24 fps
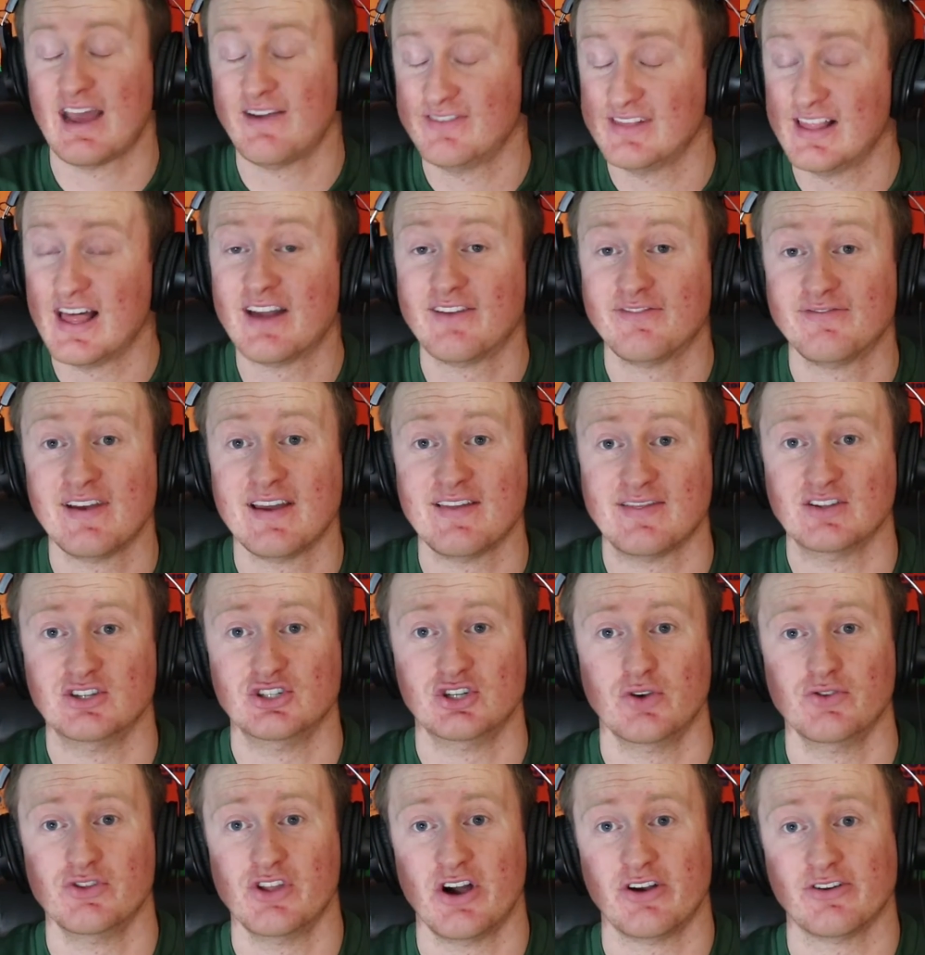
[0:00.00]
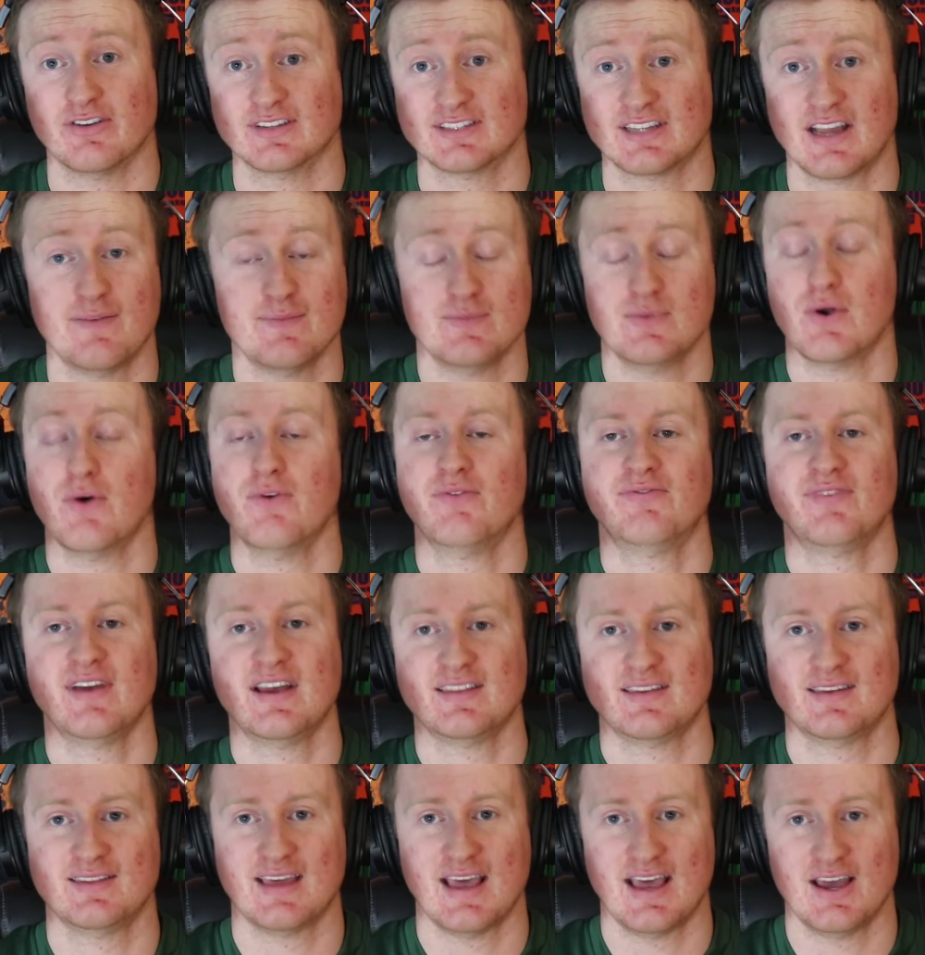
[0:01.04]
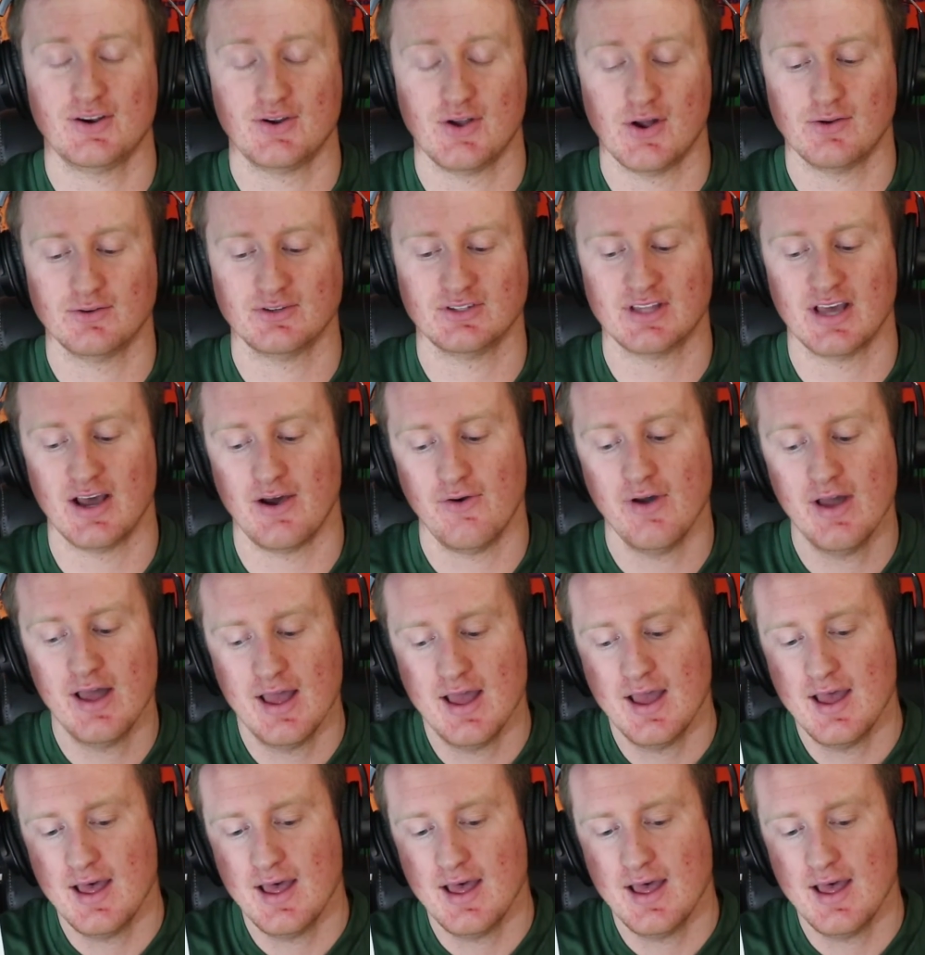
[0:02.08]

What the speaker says: I have a lot of faith in Joe Douglas. I have no faith in the head coach, though.